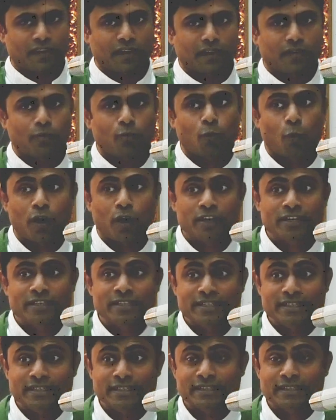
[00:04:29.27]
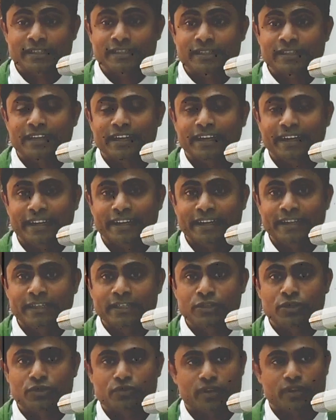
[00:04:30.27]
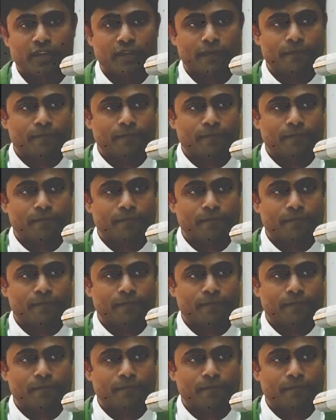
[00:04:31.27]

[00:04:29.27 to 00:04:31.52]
What Jesus did today.